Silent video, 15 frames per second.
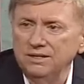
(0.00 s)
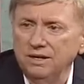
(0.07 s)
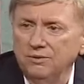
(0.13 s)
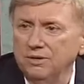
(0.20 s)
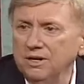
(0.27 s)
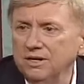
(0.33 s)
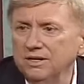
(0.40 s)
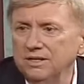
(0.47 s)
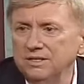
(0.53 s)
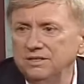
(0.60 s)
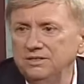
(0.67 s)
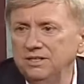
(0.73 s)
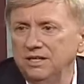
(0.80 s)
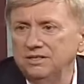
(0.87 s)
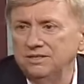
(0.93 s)
Now, we're not going
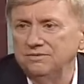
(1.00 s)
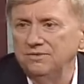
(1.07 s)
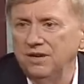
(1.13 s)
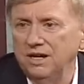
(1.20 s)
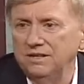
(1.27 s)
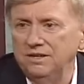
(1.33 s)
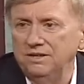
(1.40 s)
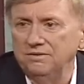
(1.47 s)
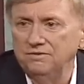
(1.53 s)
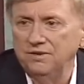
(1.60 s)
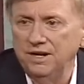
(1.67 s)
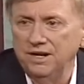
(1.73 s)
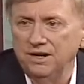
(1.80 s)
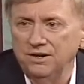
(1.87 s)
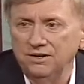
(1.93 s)
to justify the
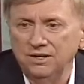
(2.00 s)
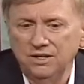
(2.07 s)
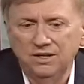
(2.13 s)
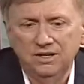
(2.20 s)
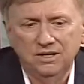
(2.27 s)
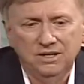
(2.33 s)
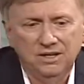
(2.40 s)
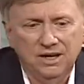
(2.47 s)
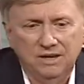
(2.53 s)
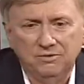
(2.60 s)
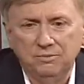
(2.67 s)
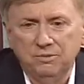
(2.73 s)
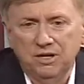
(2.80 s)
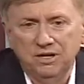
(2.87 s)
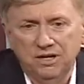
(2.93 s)
affair. Right.
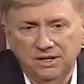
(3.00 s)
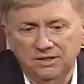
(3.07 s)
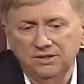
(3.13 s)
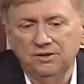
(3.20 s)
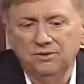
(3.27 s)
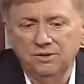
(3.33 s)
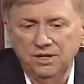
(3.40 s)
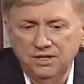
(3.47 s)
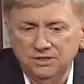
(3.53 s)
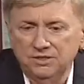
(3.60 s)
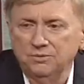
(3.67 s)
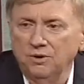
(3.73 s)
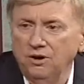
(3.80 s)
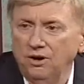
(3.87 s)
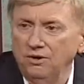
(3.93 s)
Everybody could agree
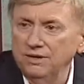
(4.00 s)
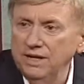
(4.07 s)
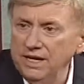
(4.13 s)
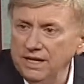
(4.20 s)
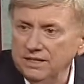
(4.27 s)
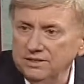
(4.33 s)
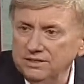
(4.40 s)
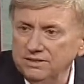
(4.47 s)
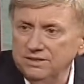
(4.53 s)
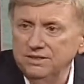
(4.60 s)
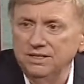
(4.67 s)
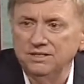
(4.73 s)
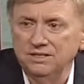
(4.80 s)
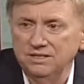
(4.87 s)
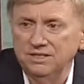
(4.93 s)
it's wrong. Next,
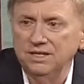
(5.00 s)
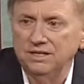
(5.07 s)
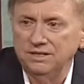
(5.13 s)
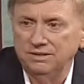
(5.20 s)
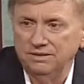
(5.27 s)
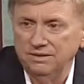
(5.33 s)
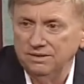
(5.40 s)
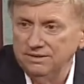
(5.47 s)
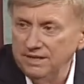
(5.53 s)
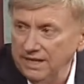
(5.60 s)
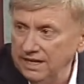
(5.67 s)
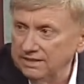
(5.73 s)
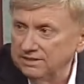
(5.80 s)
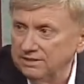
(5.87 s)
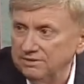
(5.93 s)
it's sin.
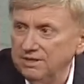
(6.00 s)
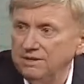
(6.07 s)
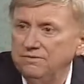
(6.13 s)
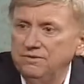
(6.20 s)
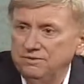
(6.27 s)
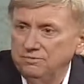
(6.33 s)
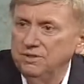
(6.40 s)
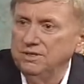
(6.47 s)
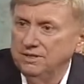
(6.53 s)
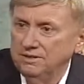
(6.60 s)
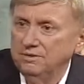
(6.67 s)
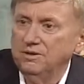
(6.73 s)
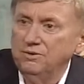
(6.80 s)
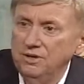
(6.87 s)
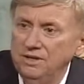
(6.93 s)
Next, okay, if we
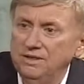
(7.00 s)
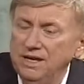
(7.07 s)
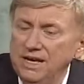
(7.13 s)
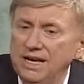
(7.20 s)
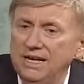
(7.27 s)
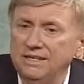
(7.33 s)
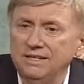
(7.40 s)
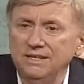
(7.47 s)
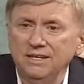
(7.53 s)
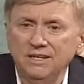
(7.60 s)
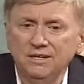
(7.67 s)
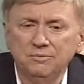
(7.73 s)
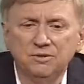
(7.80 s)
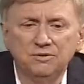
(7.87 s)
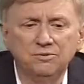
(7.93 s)
can agree that.
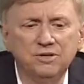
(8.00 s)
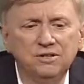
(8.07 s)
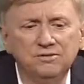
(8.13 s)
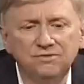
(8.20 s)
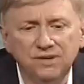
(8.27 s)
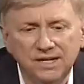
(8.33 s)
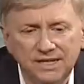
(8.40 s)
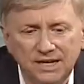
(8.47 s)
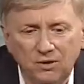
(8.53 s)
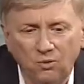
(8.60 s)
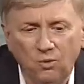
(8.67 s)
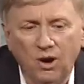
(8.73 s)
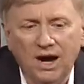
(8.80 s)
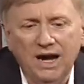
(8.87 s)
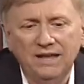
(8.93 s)
But if we don't find out
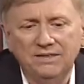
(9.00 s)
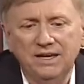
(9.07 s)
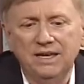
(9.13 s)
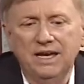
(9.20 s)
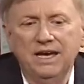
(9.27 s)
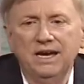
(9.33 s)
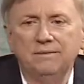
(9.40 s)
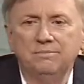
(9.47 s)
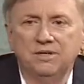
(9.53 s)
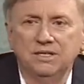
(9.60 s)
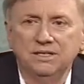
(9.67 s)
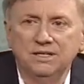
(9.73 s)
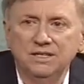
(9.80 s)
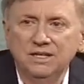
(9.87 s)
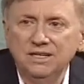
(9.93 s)
why they
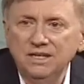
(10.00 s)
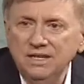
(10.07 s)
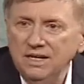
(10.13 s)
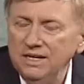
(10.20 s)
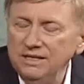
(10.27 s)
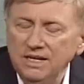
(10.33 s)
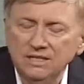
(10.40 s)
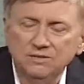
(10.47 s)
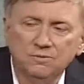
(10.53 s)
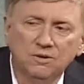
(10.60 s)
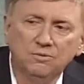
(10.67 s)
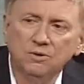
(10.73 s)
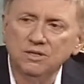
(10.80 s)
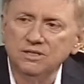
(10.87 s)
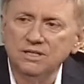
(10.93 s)
happen, and that's
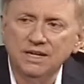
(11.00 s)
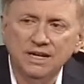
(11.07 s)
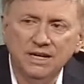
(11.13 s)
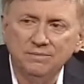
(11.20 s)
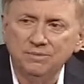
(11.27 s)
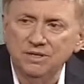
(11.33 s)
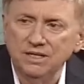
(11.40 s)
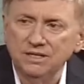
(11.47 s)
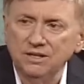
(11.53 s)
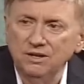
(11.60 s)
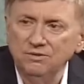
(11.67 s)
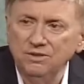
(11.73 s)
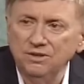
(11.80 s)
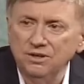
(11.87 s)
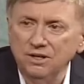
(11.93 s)
what wasn't happening.
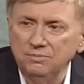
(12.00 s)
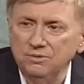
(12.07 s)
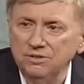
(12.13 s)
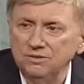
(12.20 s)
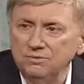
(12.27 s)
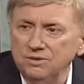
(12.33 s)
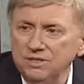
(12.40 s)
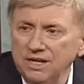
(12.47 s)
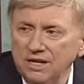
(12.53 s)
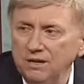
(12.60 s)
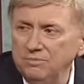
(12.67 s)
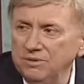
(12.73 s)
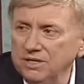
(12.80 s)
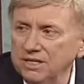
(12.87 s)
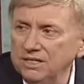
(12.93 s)
No therapist was
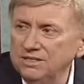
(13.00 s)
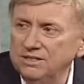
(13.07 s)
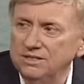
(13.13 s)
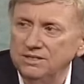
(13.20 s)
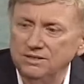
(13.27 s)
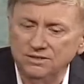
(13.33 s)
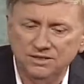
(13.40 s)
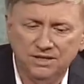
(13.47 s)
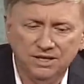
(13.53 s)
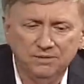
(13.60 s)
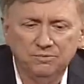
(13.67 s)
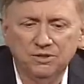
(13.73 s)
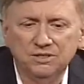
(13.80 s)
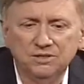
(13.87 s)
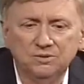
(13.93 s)
helping us to
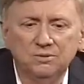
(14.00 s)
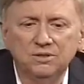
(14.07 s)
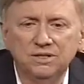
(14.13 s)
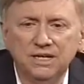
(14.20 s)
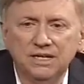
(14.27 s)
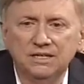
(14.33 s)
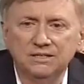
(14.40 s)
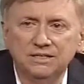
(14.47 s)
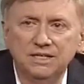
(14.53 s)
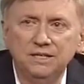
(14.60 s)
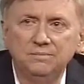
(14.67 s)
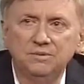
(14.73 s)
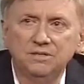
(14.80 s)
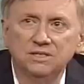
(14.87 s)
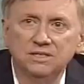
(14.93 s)
understand what's going down
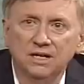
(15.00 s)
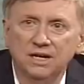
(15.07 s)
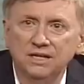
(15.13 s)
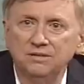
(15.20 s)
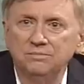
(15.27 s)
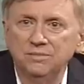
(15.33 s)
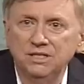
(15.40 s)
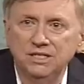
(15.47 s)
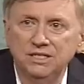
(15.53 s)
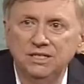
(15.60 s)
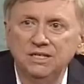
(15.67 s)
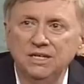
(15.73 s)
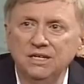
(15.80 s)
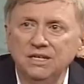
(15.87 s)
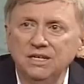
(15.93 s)
deep inside of me